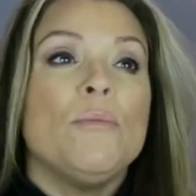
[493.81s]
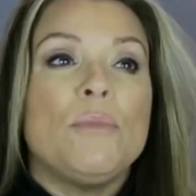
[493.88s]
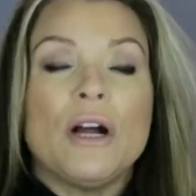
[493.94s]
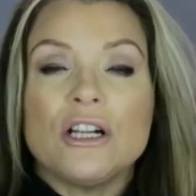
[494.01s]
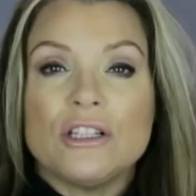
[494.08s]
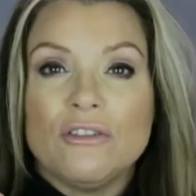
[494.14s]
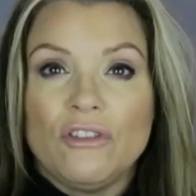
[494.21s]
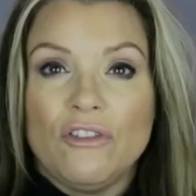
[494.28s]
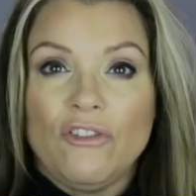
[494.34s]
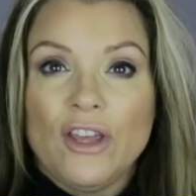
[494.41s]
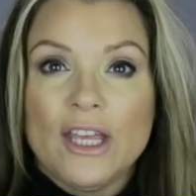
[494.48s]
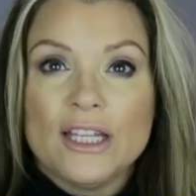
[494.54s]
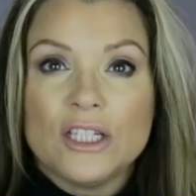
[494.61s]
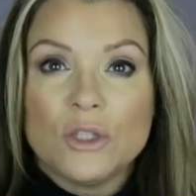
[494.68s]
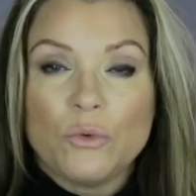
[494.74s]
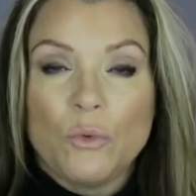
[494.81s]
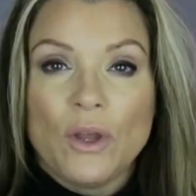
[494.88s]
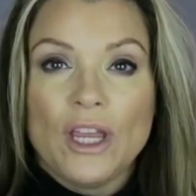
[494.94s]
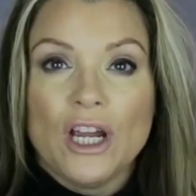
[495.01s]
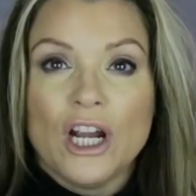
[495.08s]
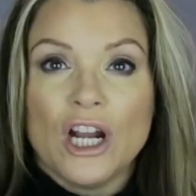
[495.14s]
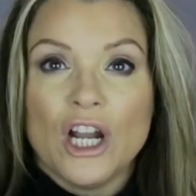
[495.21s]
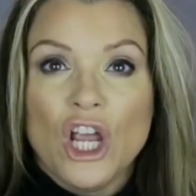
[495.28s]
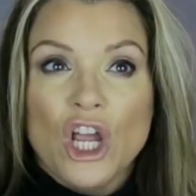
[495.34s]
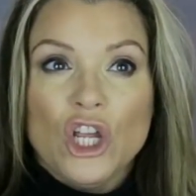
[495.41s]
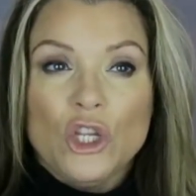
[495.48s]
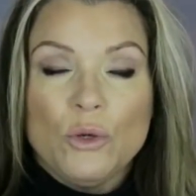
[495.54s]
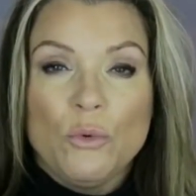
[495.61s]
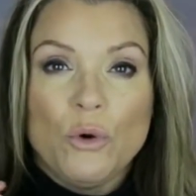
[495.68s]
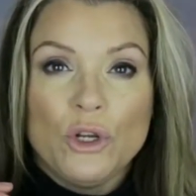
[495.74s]
parts of the face where
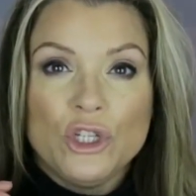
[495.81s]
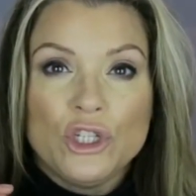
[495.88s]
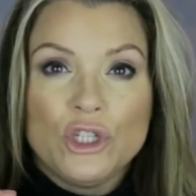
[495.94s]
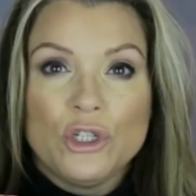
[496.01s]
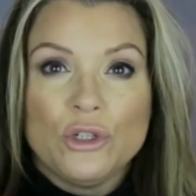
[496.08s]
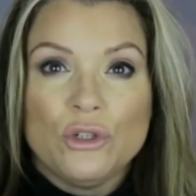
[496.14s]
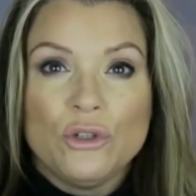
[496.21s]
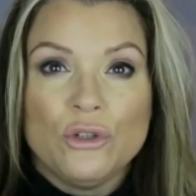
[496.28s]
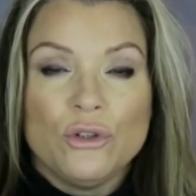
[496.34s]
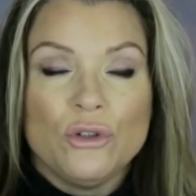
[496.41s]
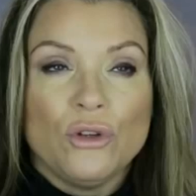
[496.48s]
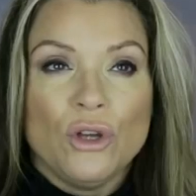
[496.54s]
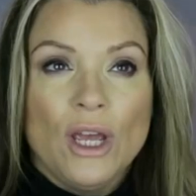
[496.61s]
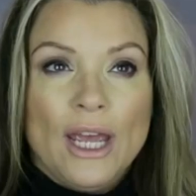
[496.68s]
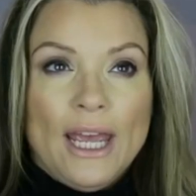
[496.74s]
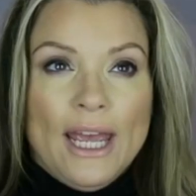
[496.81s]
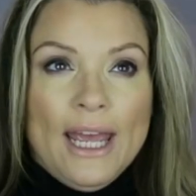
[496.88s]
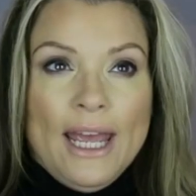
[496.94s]
you want to